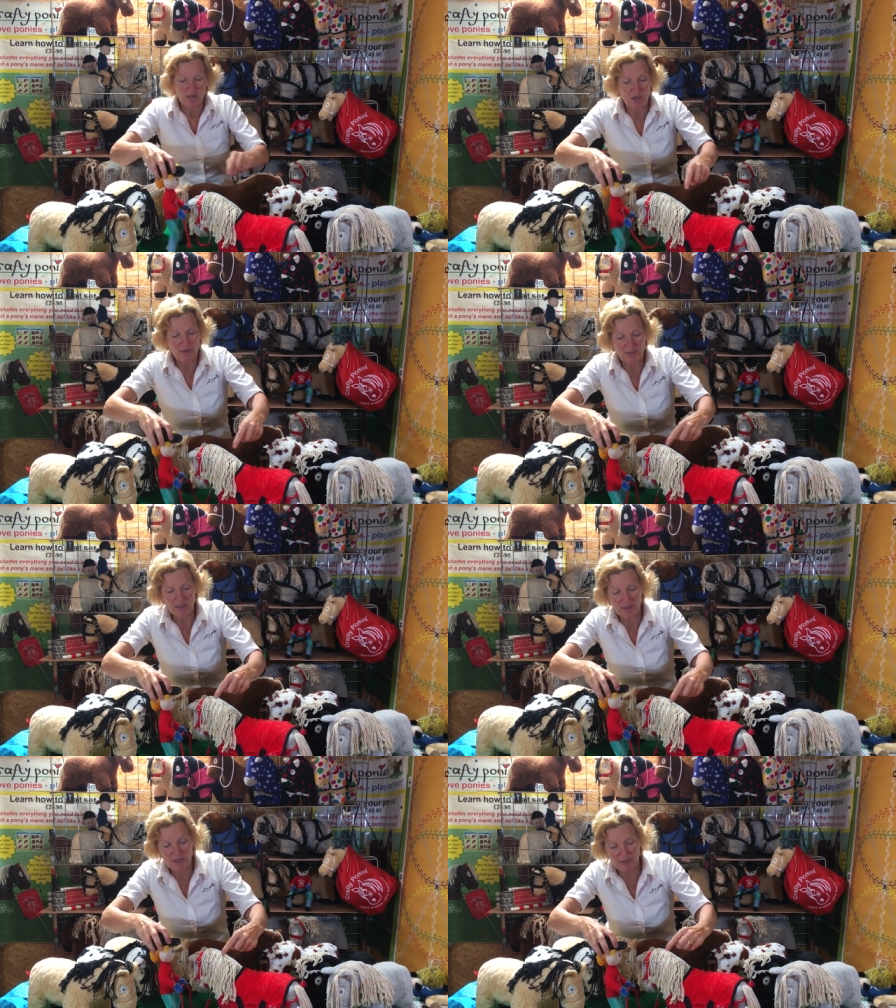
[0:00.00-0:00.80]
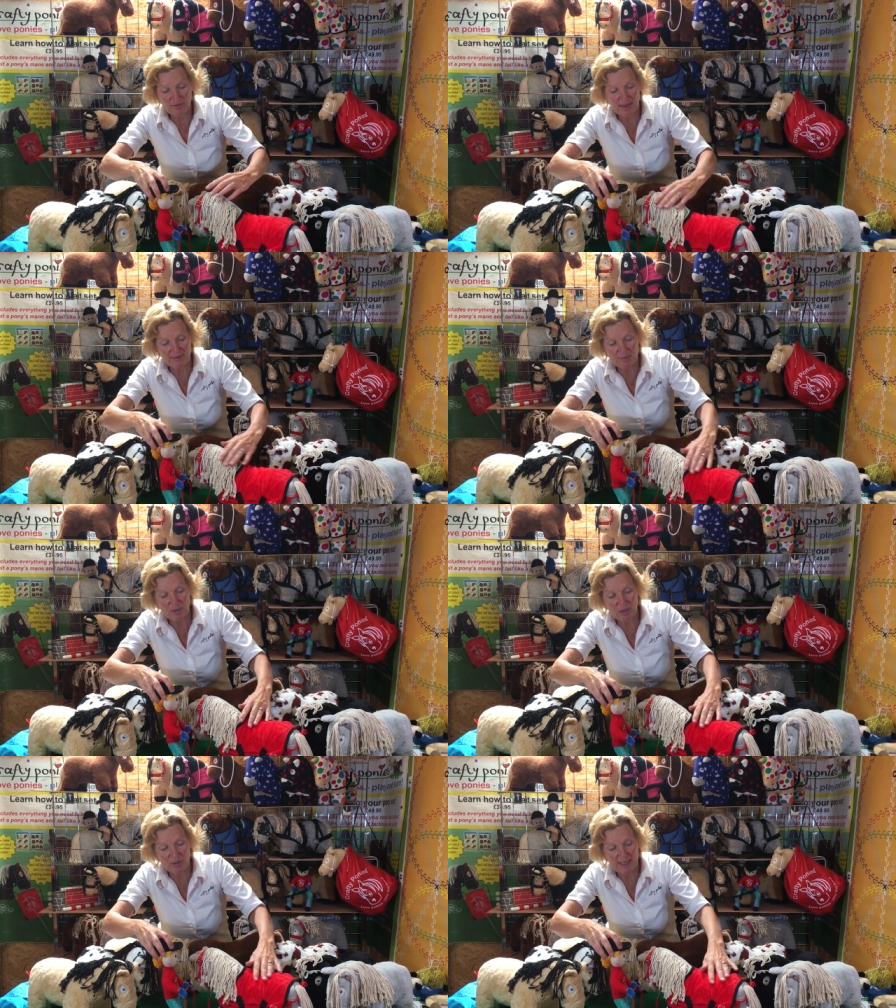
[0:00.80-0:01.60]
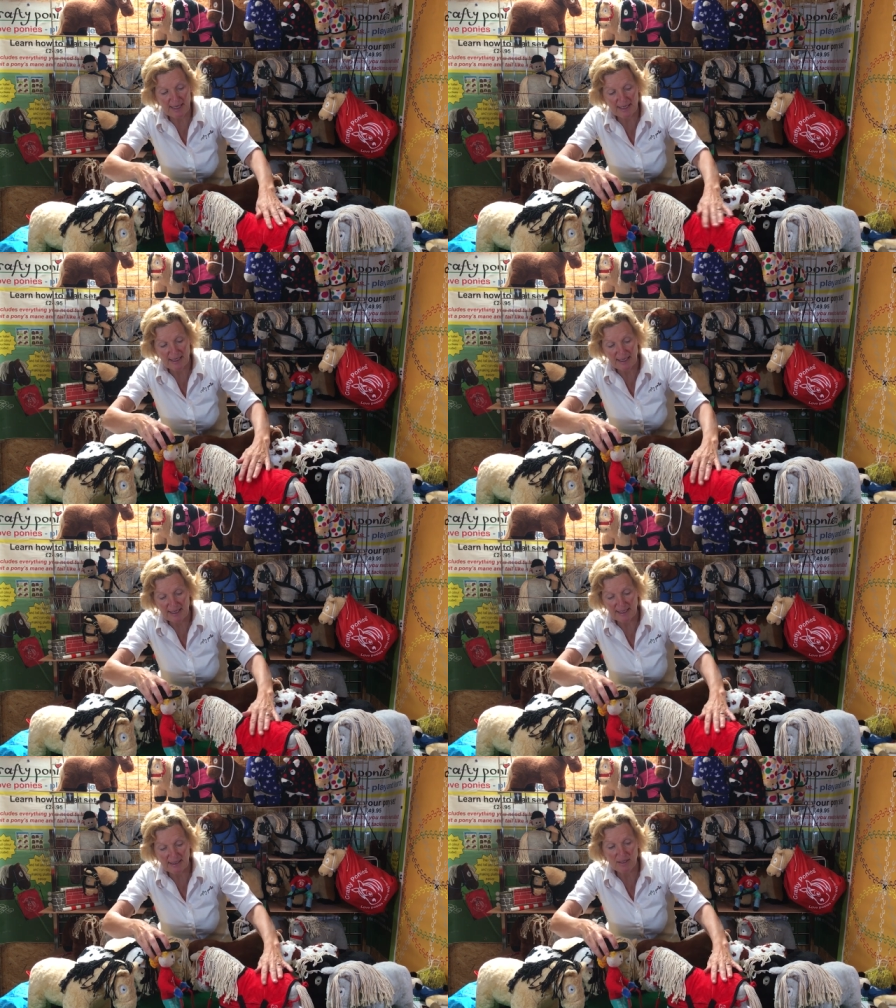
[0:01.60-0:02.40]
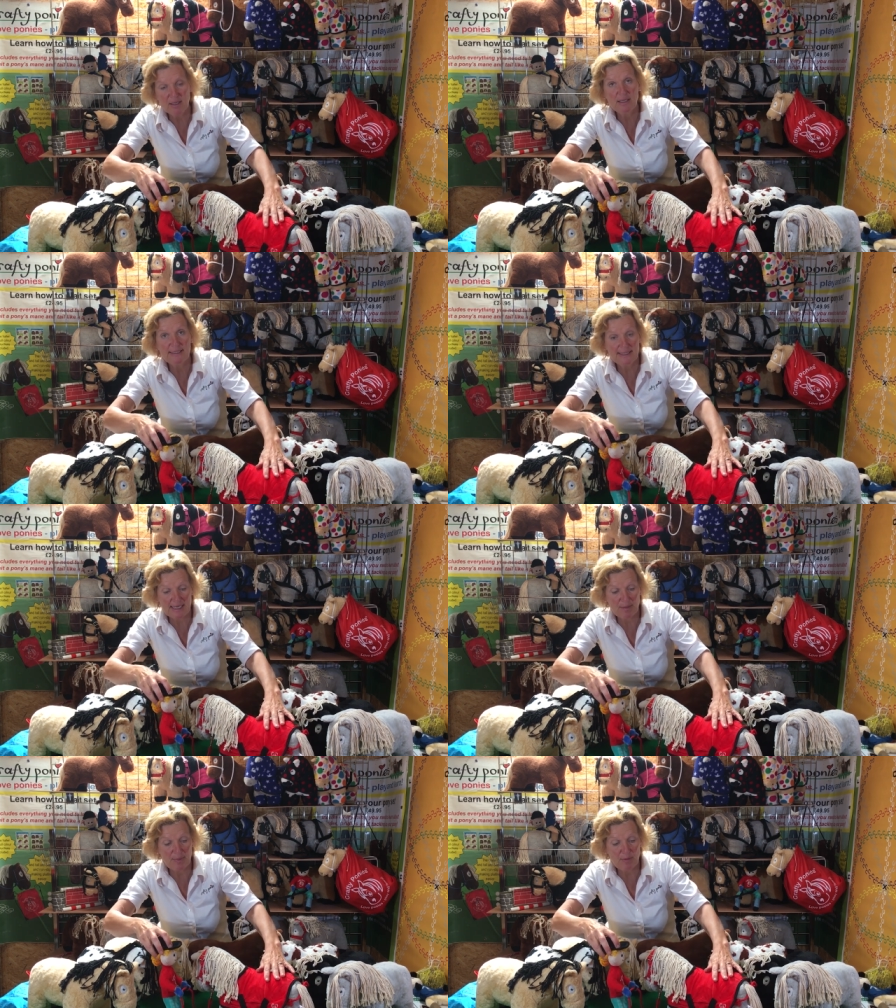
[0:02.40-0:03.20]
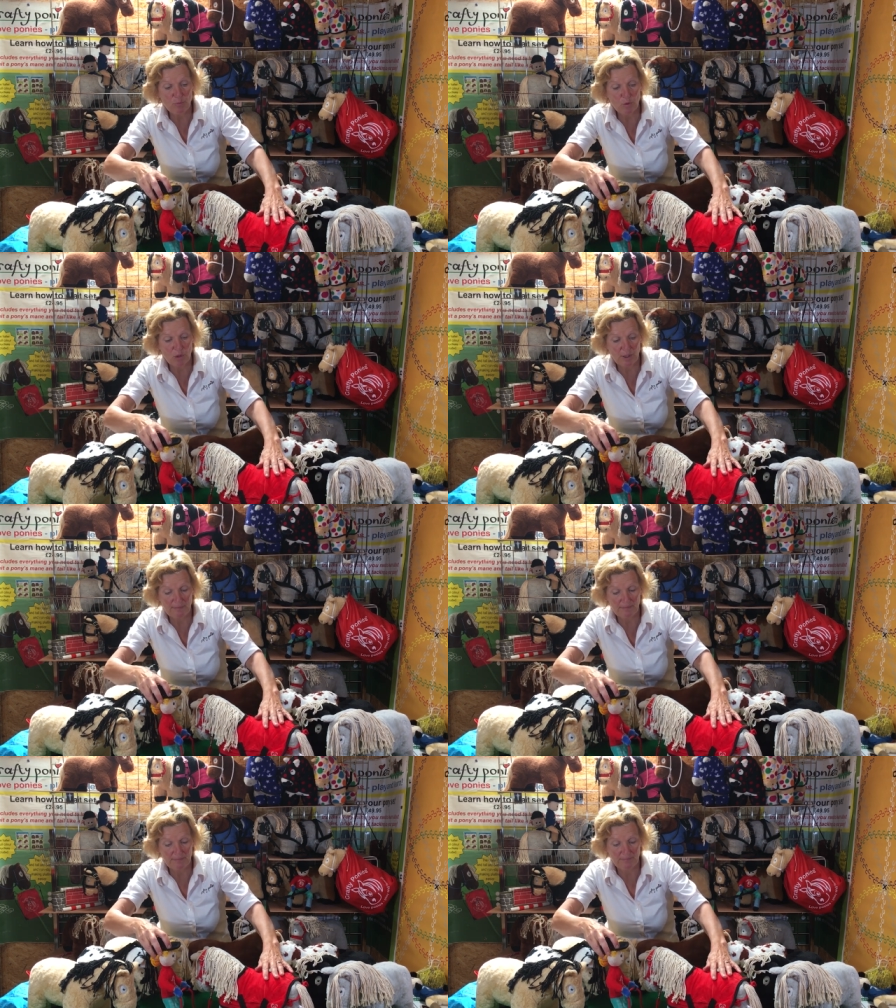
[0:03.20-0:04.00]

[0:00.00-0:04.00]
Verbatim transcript: on her crafty pony here to keep him warm.